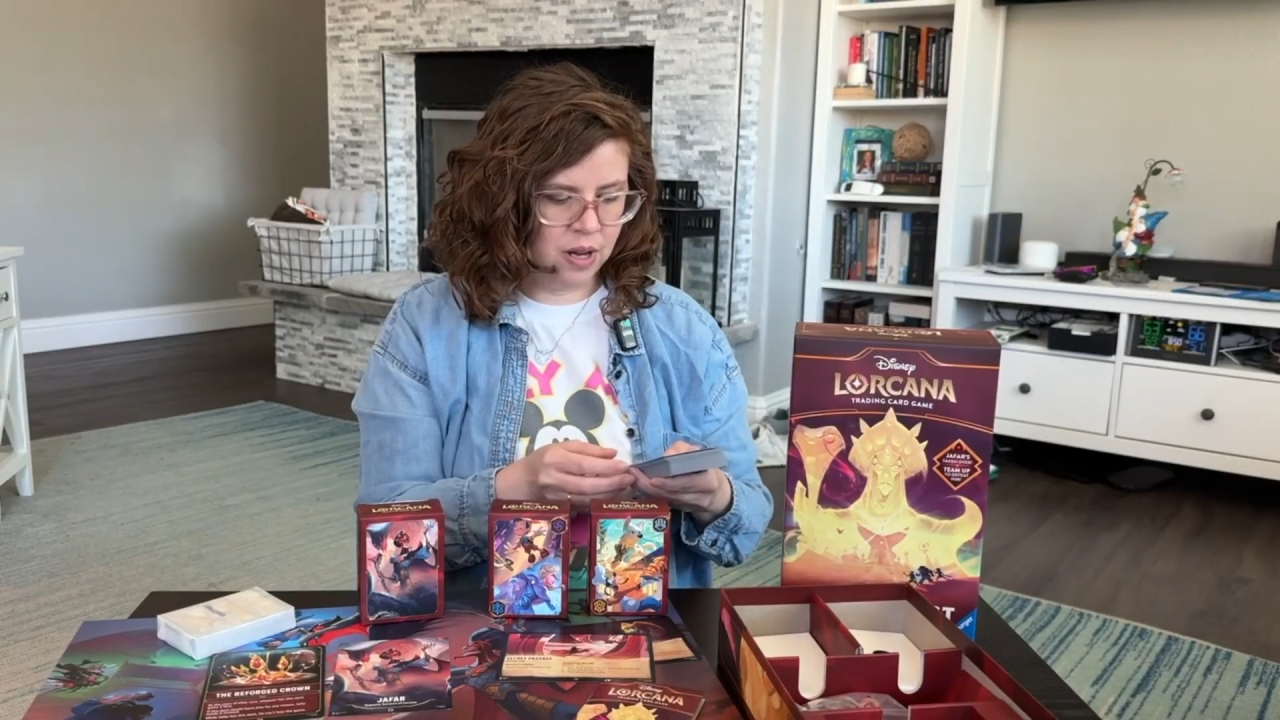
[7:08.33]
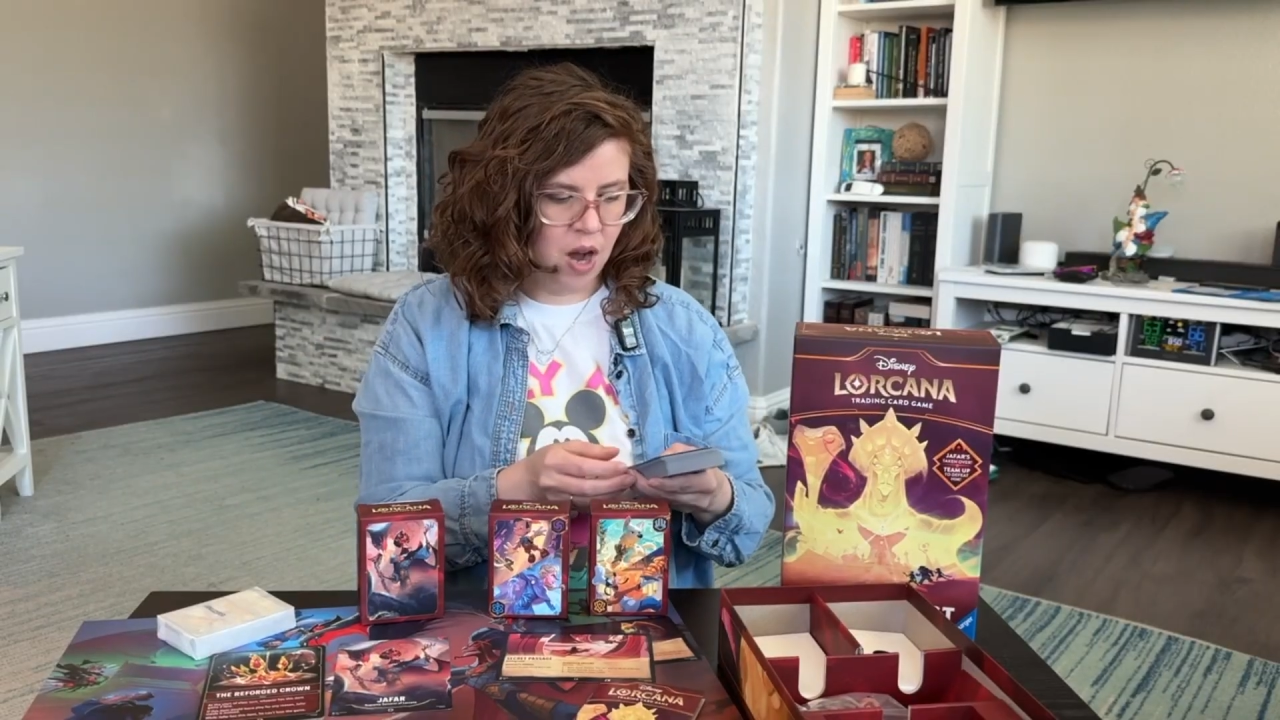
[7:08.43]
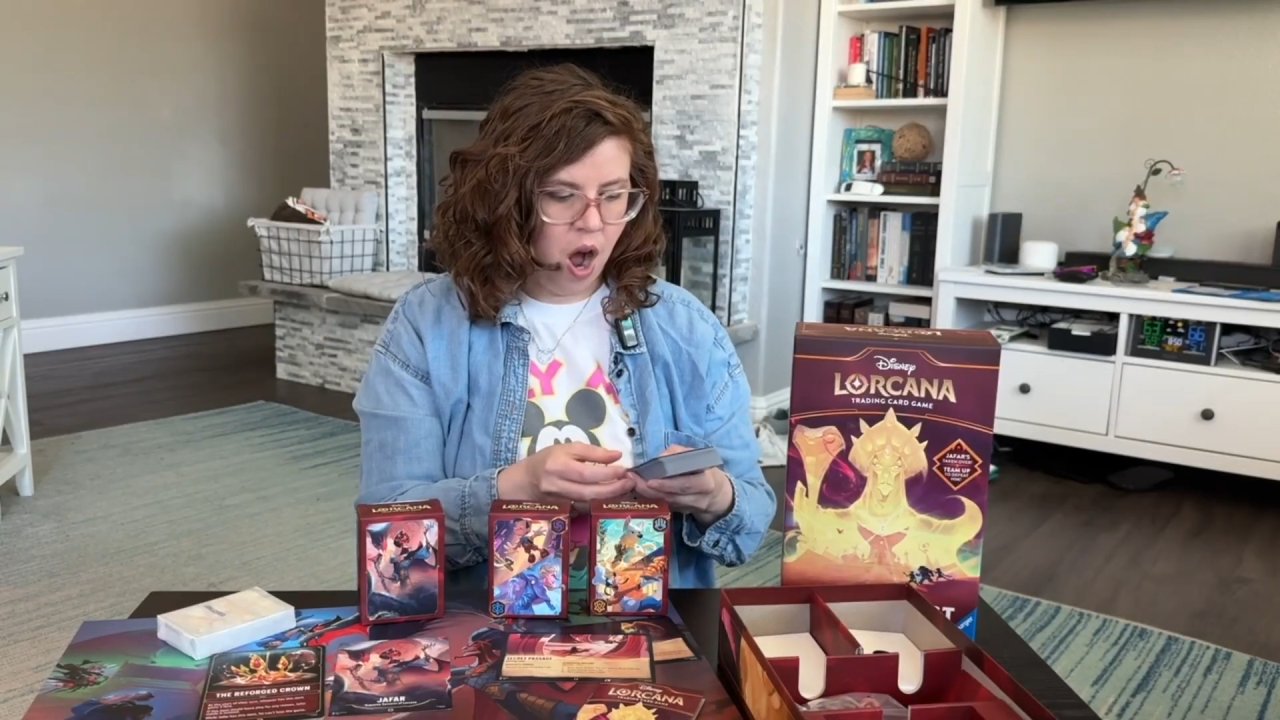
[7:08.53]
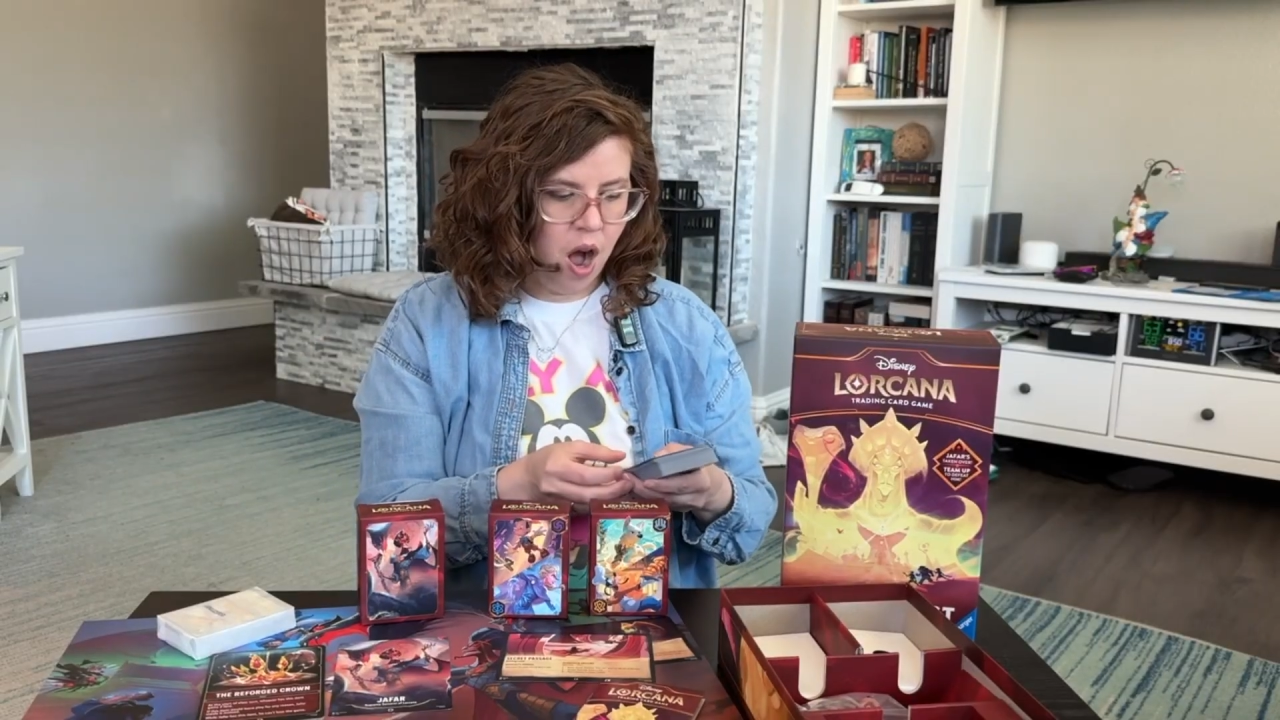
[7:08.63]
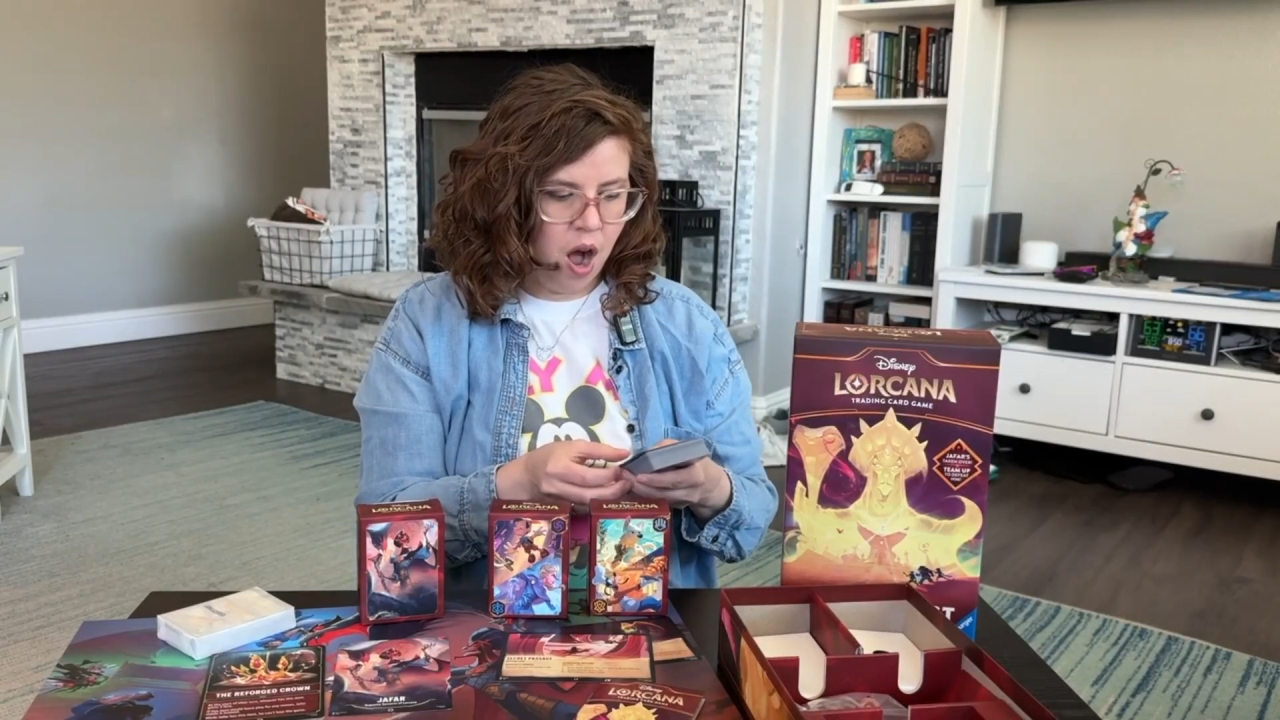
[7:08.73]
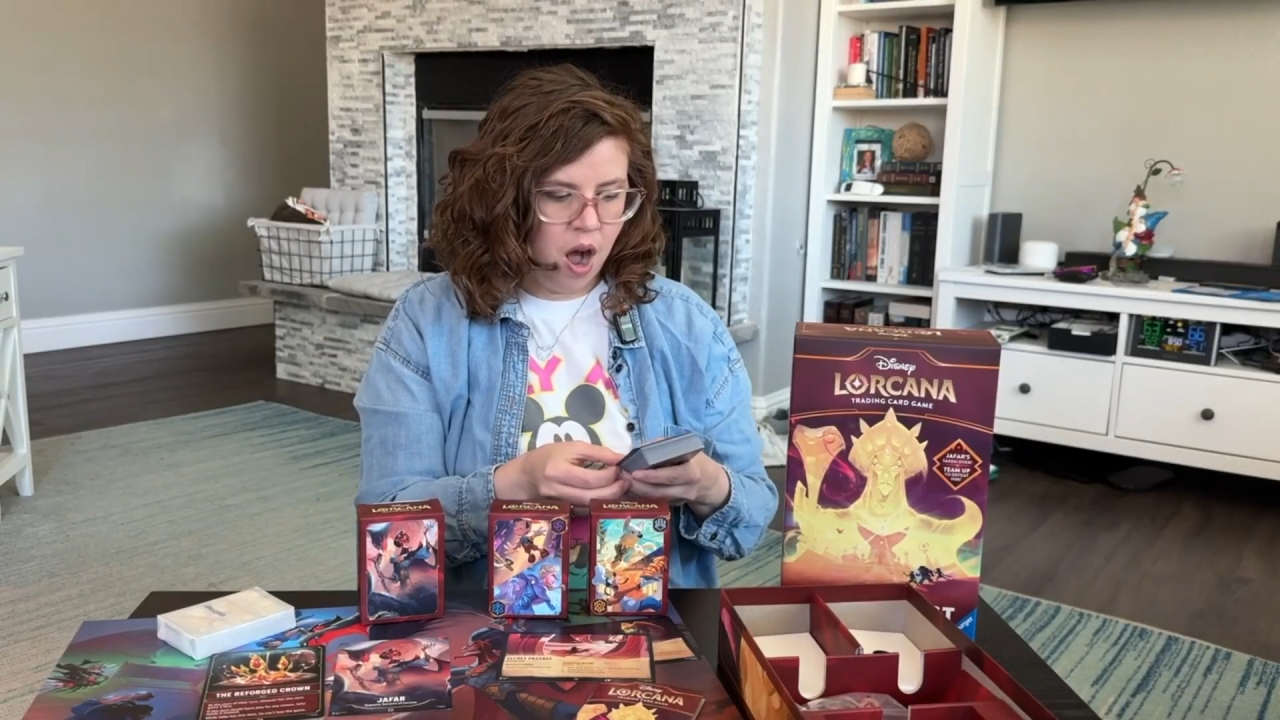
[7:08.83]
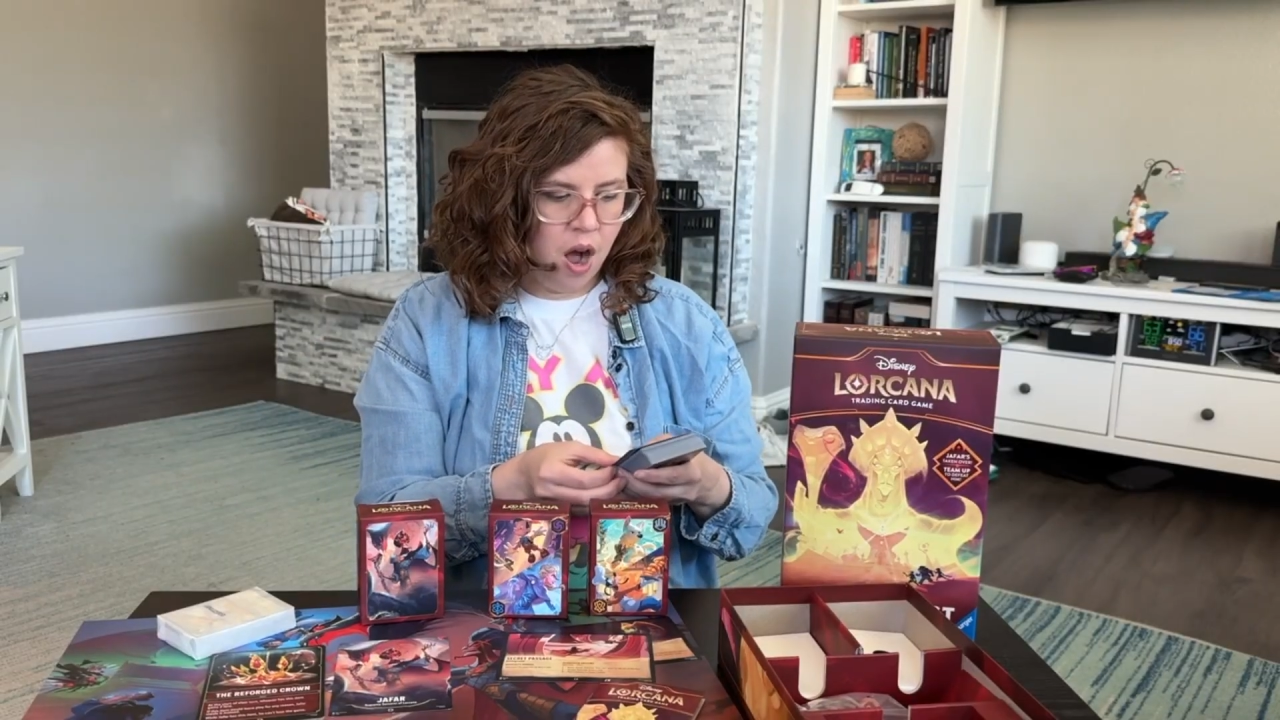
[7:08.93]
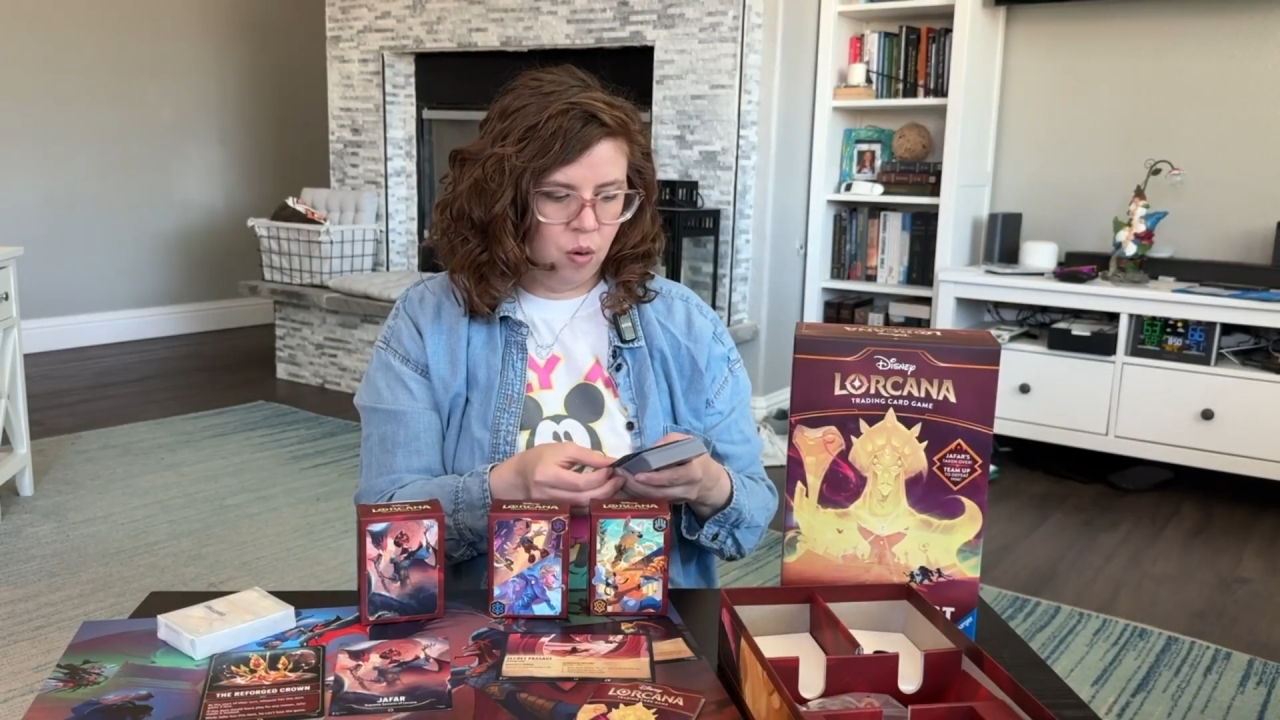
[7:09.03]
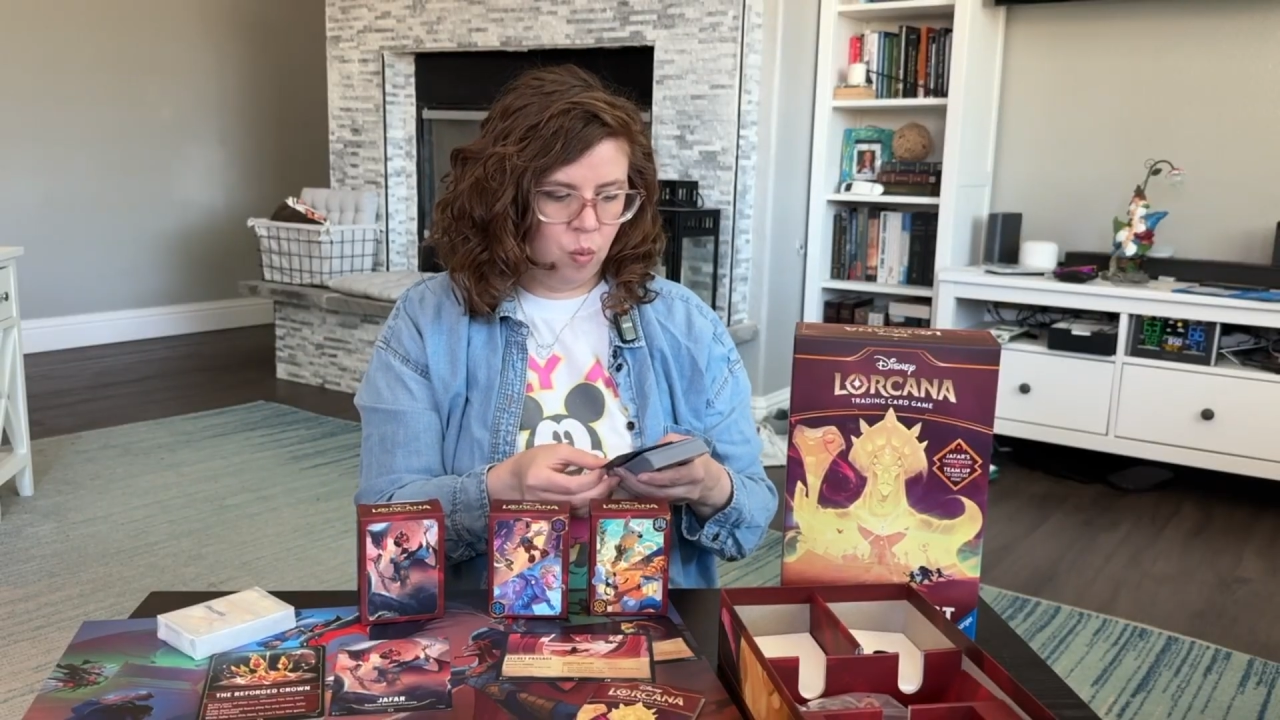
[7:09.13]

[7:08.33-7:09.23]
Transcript: oh,